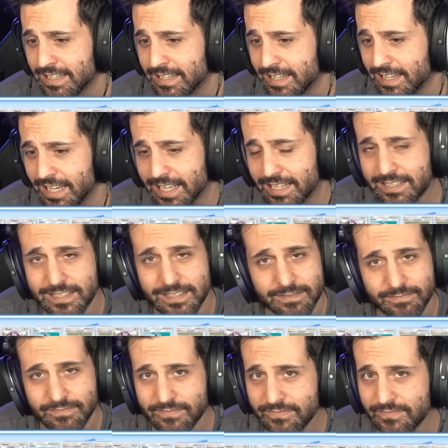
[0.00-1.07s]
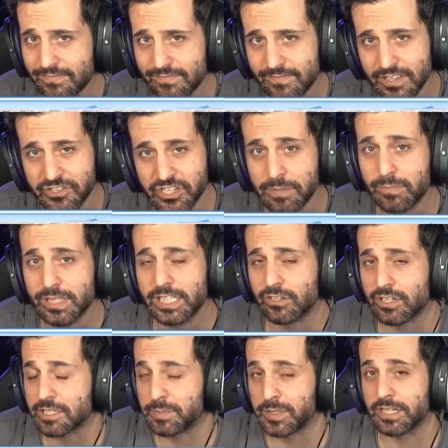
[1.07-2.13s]
It's the gym
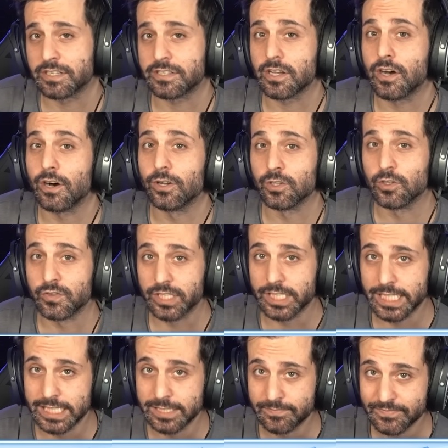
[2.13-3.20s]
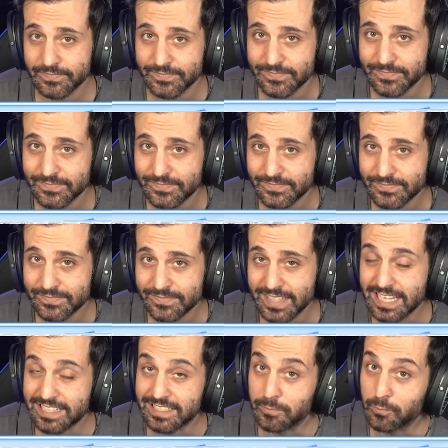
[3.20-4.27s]
leader experience all over again.
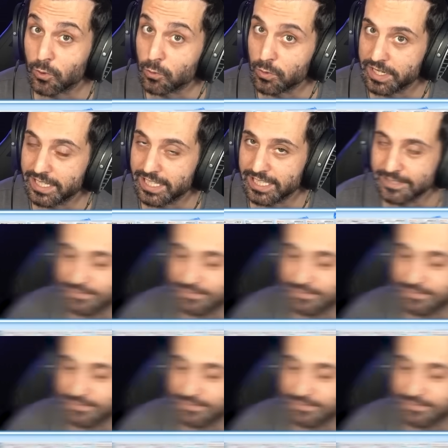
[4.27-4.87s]
Except War Whitney.